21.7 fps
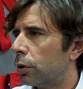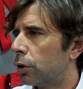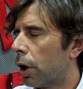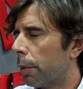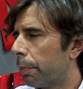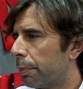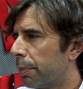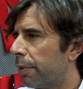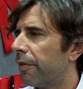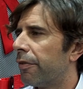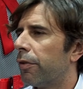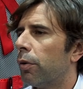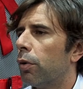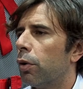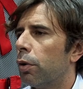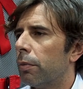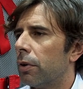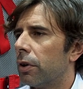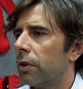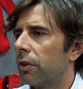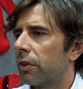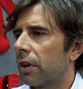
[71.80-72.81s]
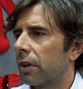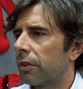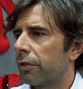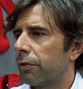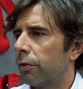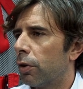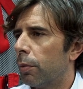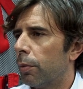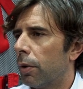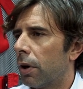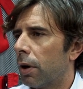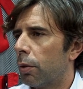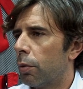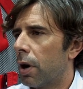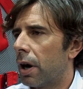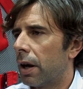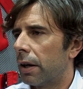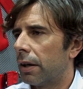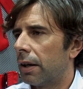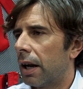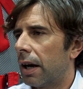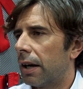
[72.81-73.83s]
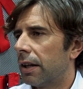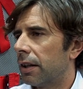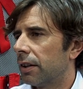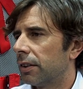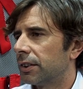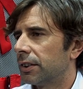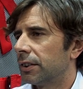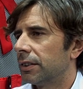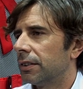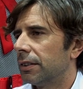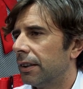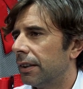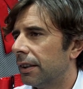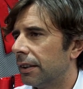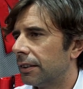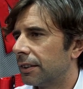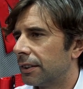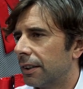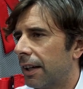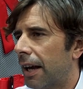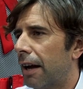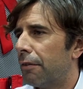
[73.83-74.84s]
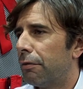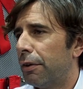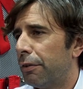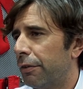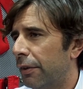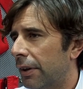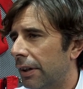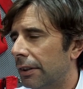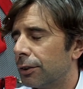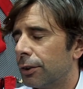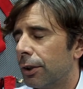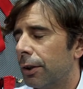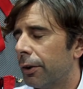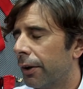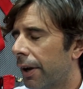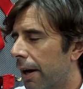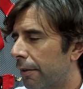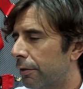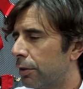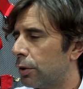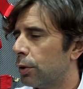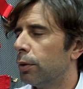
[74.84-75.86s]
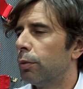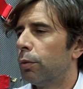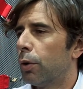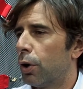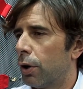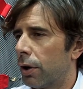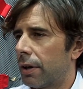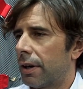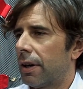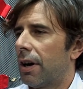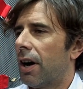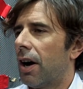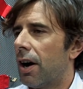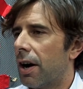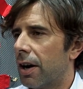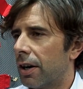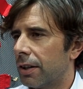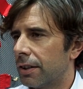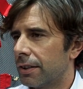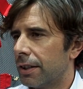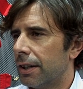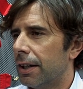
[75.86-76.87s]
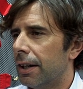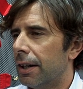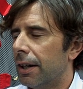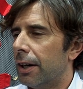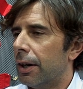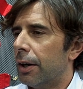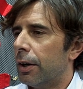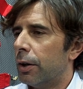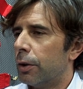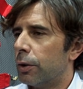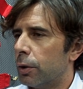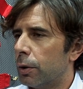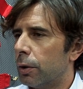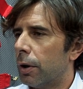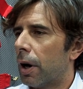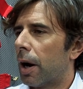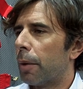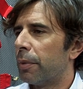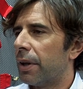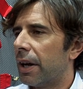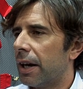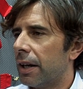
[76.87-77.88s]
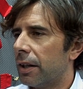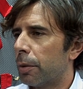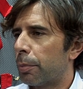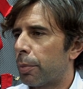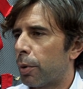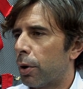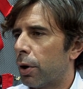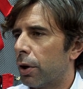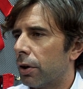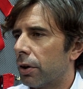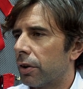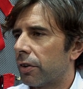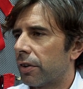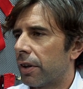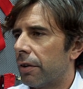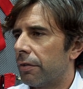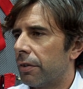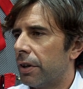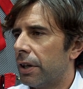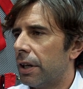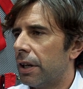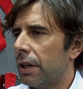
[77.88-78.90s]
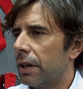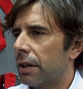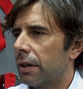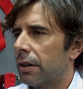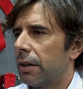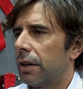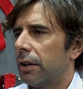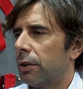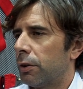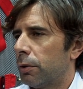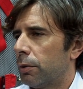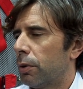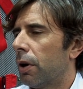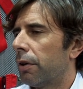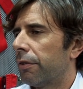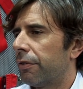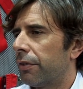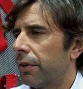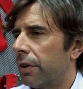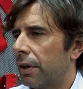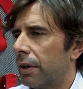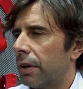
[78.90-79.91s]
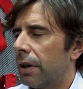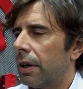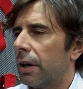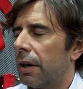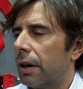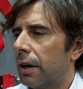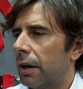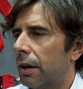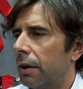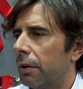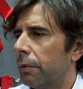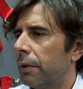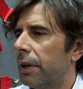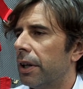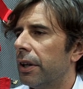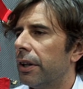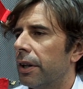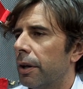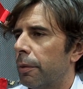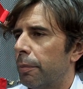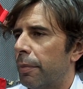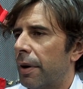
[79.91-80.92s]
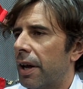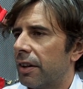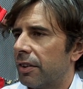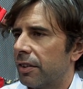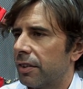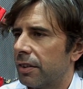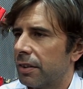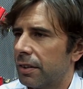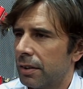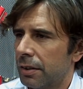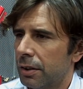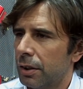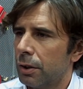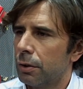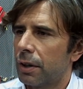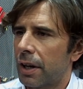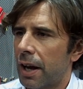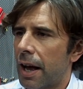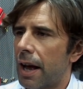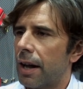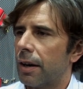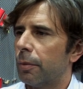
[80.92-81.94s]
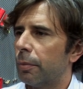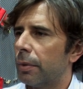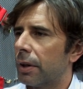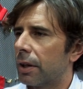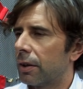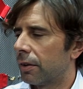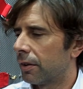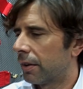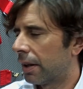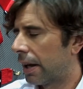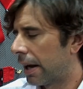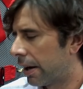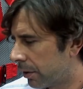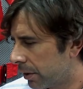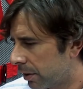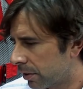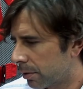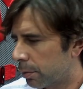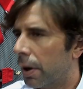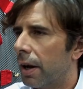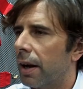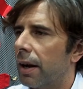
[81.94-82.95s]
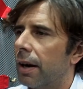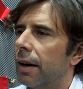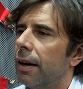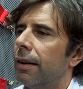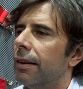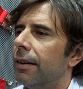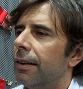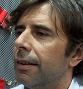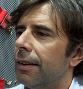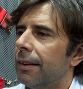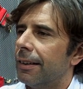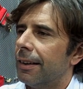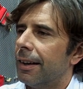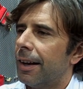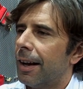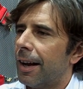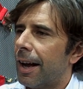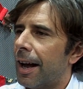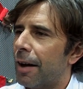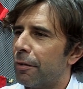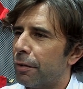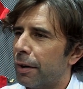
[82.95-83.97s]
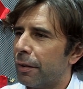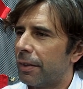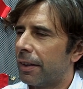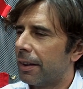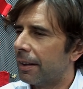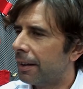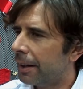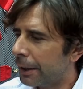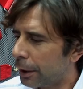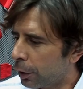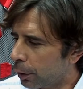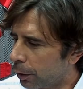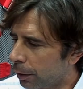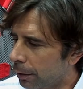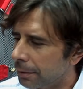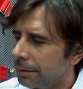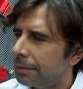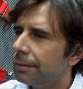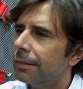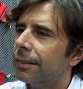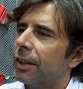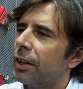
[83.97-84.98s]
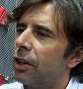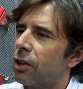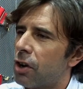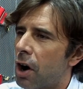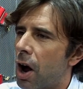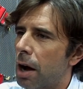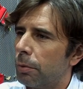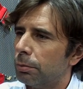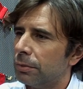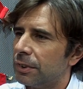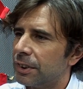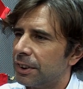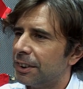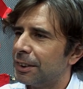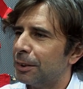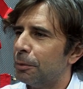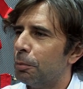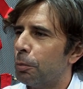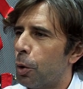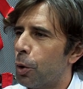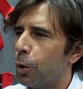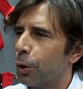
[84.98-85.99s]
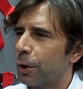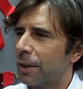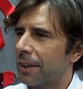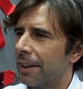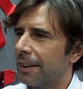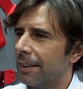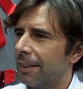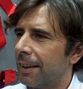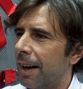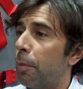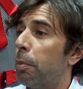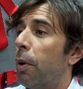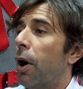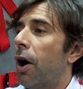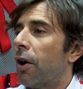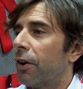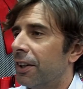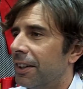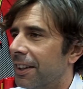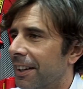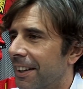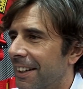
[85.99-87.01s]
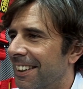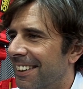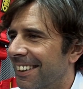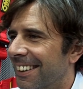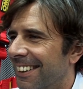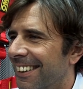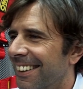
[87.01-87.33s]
top performance as Formula One, lightness is everything. So you have to work hard to update the products every year and to offer really the best you can, because there is where everything little grams is important, apparently.